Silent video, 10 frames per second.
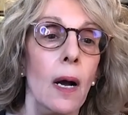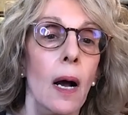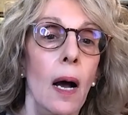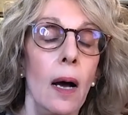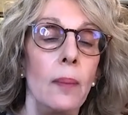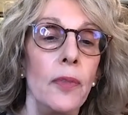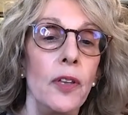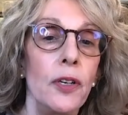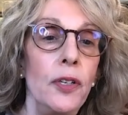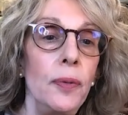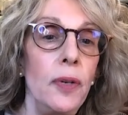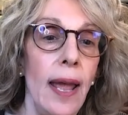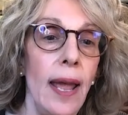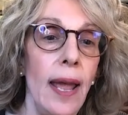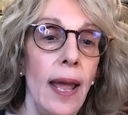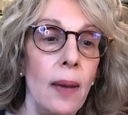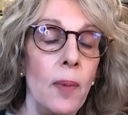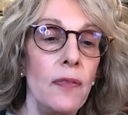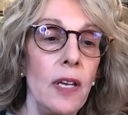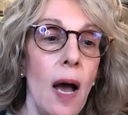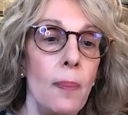their new name of the